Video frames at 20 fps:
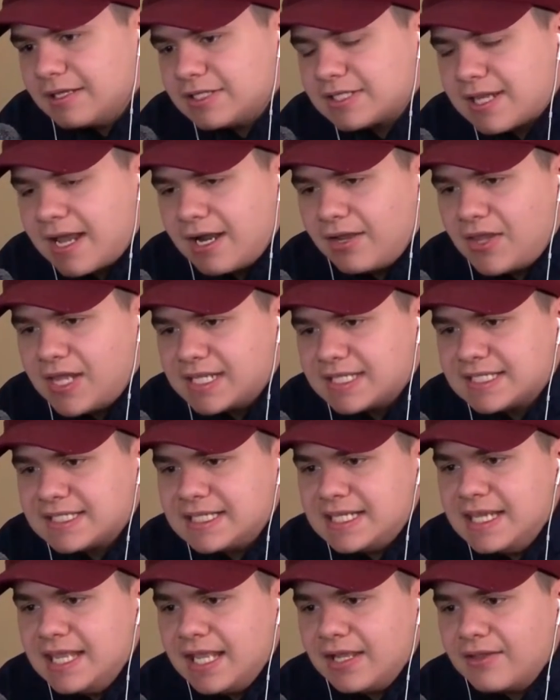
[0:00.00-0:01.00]
it's kind of like
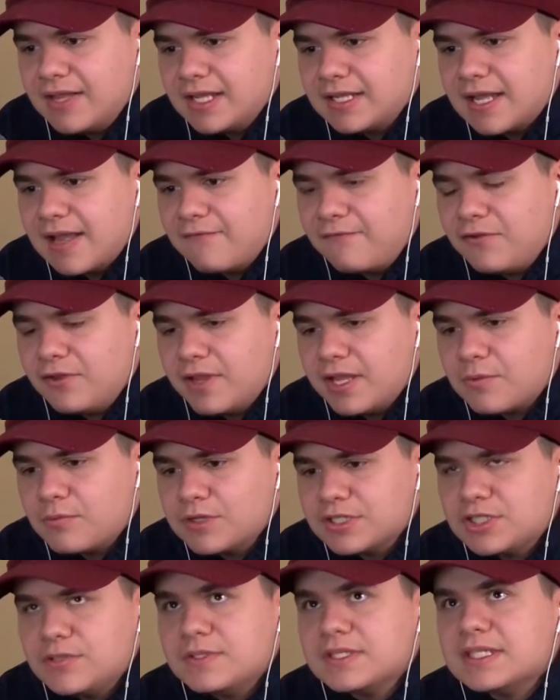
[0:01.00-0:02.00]
skiing. Like, I feel like
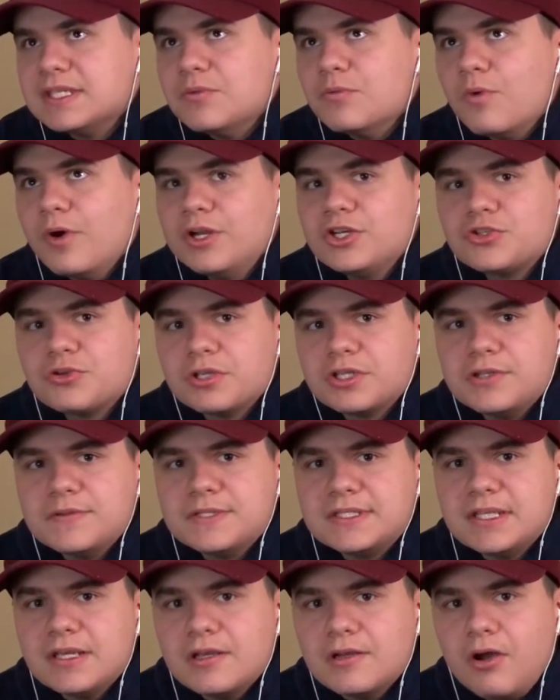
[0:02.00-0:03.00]
once you see one trick, you
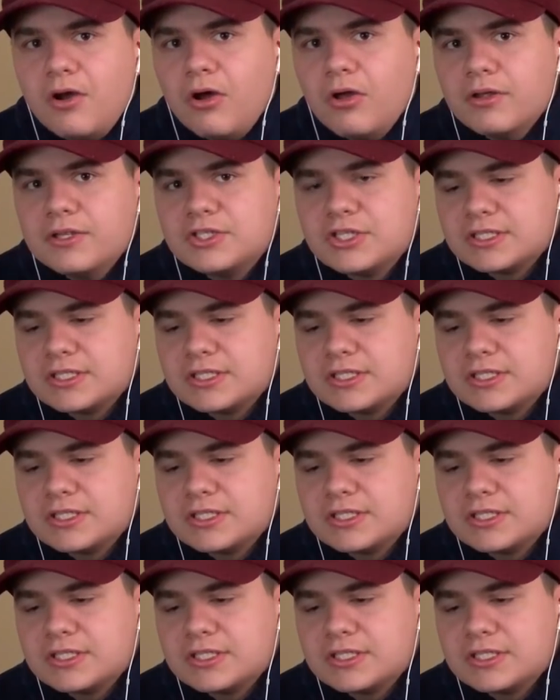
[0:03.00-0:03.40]
see it all.